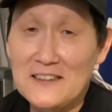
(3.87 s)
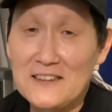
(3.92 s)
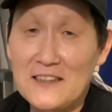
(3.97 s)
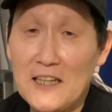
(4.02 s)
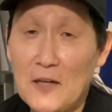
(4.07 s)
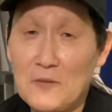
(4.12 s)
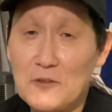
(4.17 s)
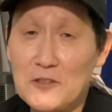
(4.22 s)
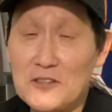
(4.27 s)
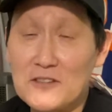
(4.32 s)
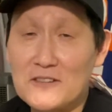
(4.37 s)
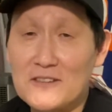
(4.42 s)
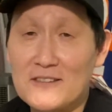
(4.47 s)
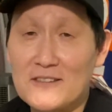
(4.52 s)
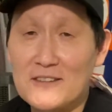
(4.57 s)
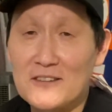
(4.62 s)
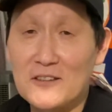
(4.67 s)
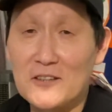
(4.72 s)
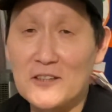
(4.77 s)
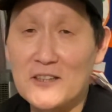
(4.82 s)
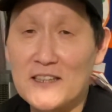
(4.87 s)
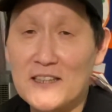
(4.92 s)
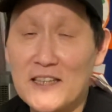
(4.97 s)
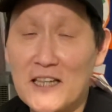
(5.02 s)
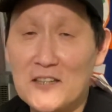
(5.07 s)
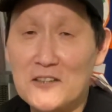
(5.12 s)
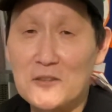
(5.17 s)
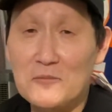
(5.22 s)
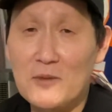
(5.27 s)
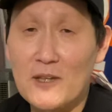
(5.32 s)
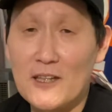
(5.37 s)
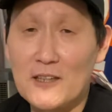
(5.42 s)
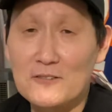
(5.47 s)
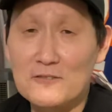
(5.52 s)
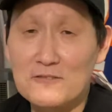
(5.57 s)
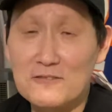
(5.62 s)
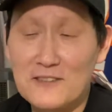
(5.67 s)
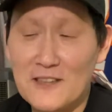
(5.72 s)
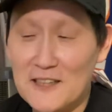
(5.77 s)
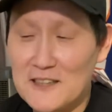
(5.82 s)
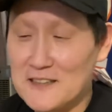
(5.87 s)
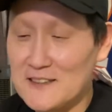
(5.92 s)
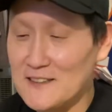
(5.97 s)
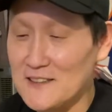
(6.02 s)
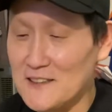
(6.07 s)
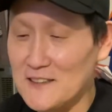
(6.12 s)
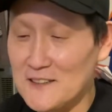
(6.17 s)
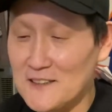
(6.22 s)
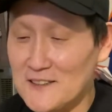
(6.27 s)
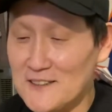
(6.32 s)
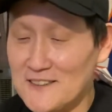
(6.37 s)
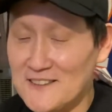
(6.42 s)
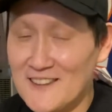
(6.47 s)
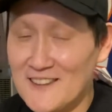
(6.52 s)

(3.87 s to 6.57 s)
I'm just nerding out about Flex Seal.